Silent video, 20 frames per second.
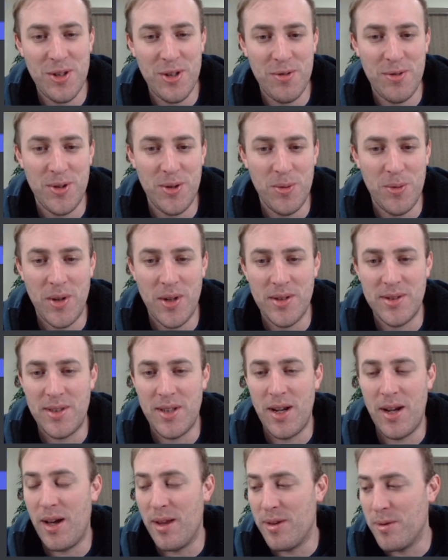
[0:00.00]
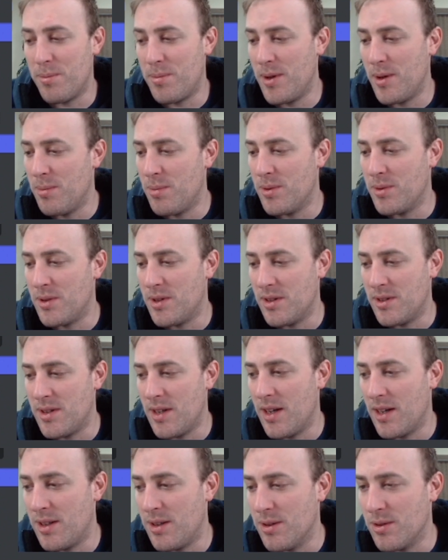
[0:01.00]
If you want other people to
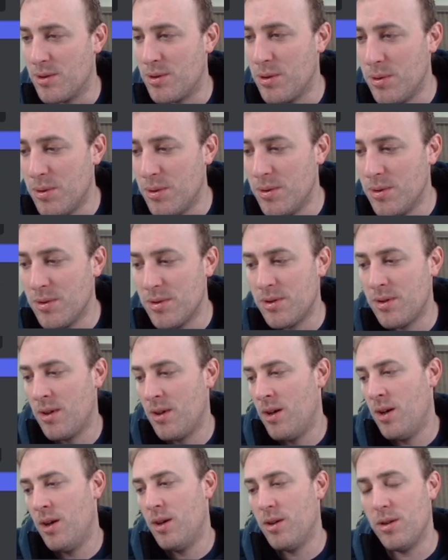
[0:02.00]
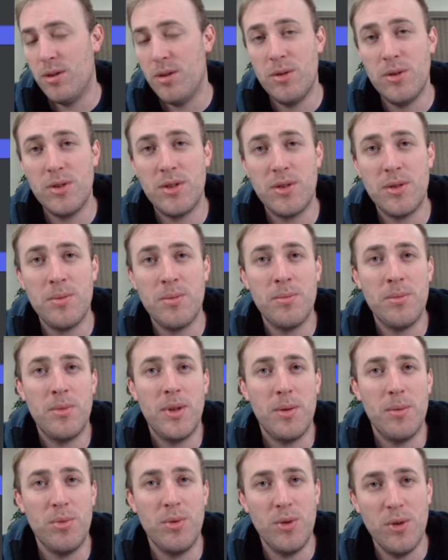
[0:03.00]
take your tools, use them,
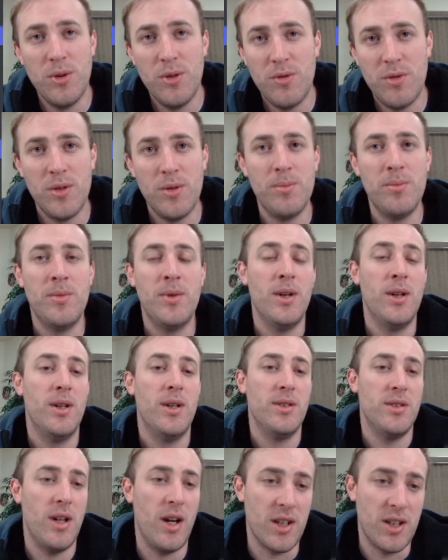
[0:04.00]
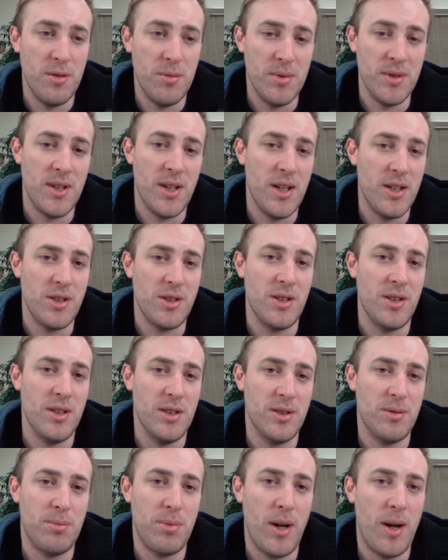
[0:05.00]
improve them, documentation
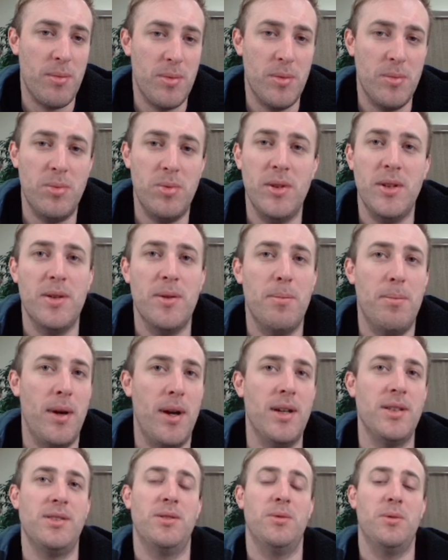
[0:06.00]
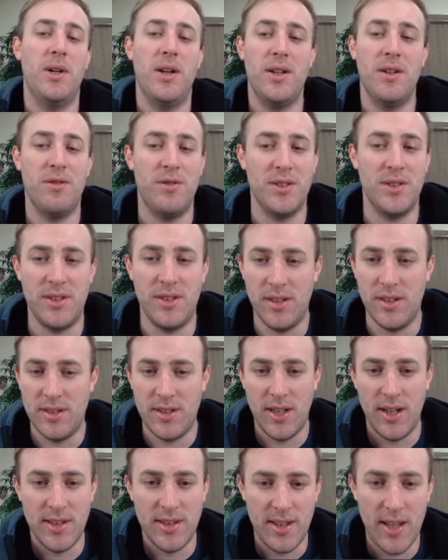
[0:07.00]
is probably the best way to
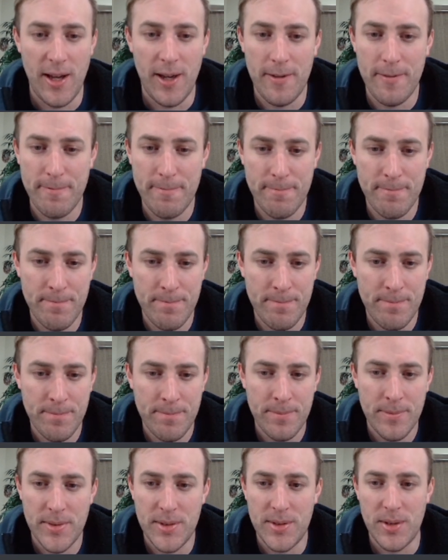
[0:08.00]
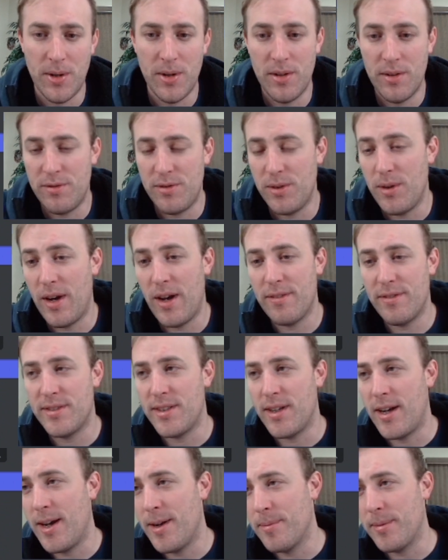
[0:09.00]
facilitate that. So if you have
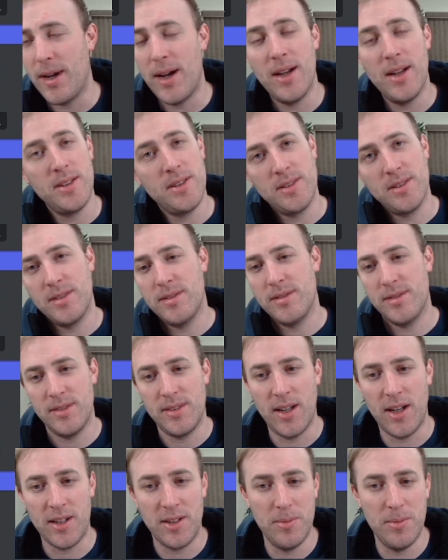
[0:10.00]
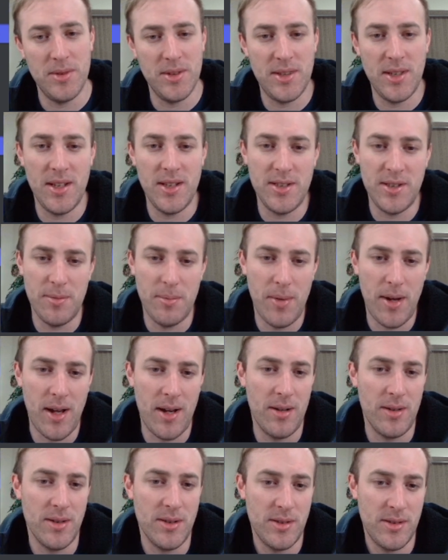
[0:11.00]
time, guys, documentation
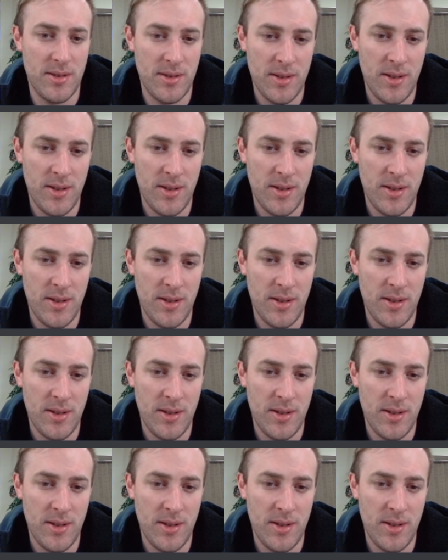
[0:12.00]
matters.